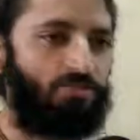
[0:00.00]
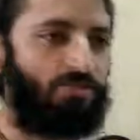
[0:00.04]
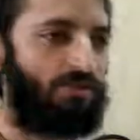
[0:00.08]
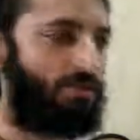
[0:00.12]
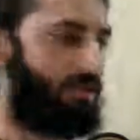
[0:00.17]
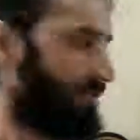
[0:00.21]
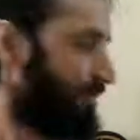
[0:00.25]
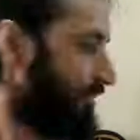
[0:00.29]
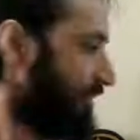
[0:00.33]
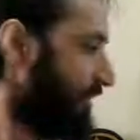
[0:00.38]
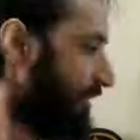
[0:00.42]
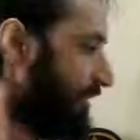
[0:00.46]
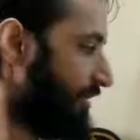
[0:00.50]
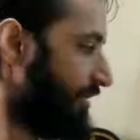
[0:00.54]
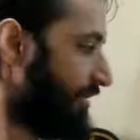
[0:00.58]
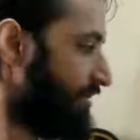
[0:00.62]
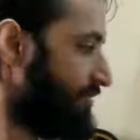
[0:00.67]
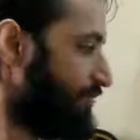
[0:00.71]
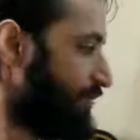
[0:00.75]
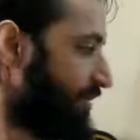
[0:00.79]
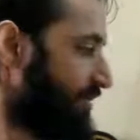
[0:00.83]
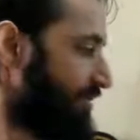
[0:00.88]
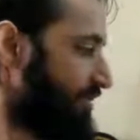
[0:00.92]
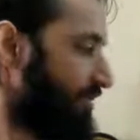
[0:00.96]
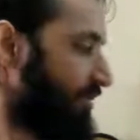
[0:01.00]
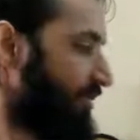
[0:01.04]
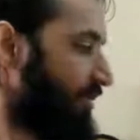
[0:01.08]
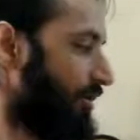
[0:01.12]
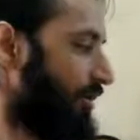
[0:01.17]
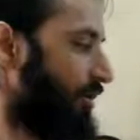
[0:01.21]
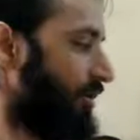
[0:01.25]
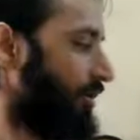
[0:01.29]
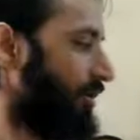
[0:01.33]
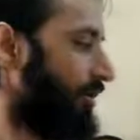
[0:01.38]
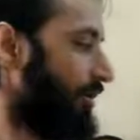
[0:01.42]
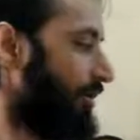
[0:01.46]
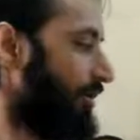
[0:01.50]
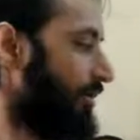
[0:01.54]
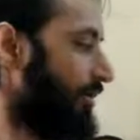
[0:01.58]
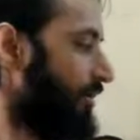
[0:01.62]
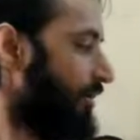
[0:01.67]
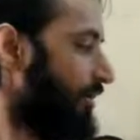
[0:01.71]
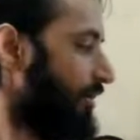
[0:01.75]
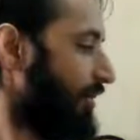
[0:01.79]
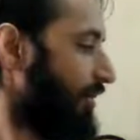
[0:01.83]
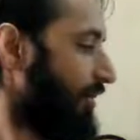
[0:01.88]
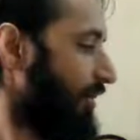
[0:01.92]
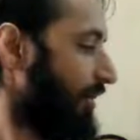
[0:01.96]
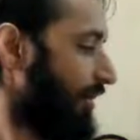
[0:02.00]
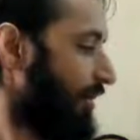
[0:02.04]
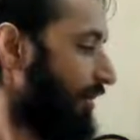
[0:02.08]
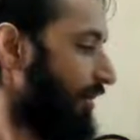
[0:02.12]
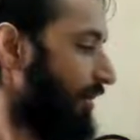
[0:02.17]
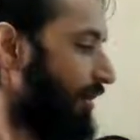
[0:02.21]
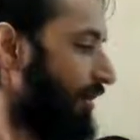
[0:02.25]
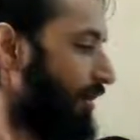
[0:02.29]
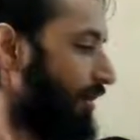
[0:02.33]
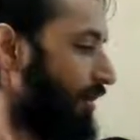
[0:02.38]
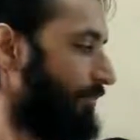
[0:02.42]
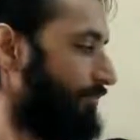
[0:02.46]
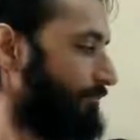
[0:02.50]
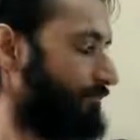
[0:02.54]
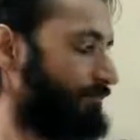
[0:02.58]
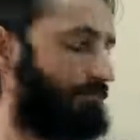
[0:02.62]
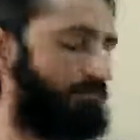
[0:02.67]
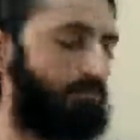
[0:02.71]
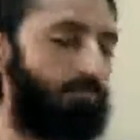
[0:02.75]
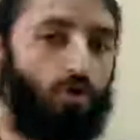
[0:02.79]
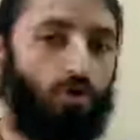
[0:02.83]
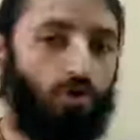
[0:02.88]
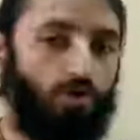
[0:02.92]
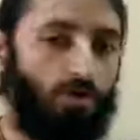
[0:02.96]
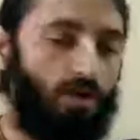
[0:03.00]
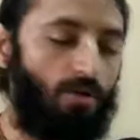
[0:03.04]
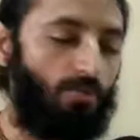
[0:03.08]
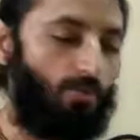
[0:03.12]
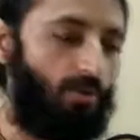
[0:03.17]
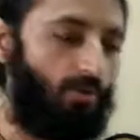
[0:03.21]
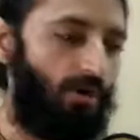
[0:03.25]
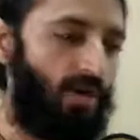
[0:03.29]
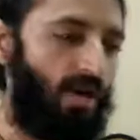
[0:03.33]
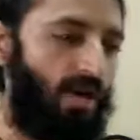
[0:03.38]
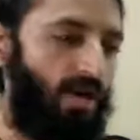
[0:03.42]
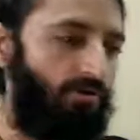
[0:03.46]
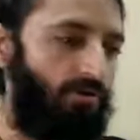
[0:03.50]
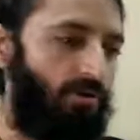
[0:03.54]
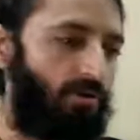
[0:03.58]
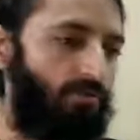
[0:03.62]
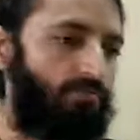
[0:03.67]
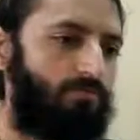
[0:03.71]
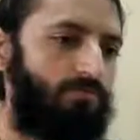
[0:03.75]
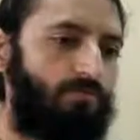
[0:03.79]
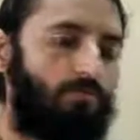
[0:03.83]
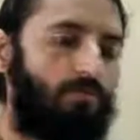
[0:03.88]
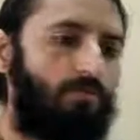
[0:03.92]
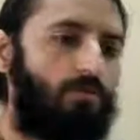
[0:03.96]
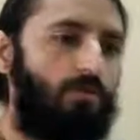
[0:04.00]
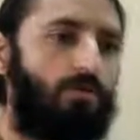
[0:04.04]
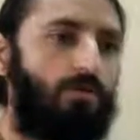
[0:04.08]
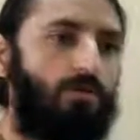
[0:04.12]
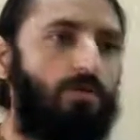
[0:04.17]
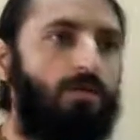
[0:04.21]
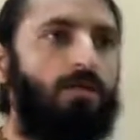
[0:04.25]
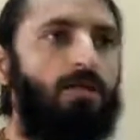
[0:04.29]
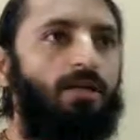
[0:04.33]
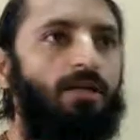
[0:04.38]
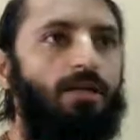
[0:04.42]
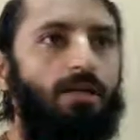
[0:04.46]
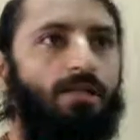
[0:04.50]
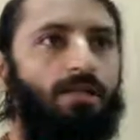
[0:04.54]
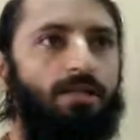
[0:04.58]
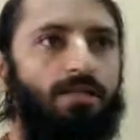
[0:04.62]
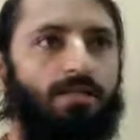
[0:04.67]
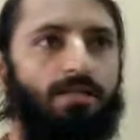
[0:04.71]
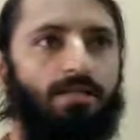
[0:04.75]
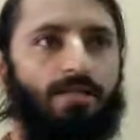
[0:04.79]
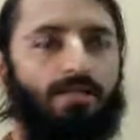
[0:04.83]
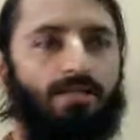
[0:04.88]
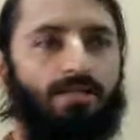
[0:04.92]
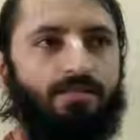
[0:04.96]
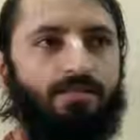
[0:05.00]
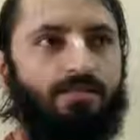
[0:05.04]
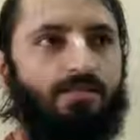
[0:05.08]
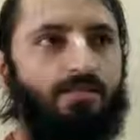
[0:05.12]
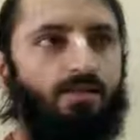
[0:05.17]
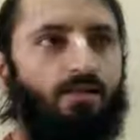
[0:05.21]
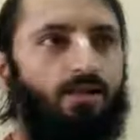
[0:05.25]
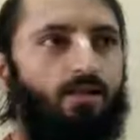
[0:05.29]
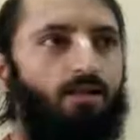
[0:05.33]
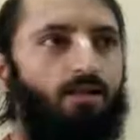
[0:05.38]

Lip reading: gives in this verse, Parodharma Bhayava. There is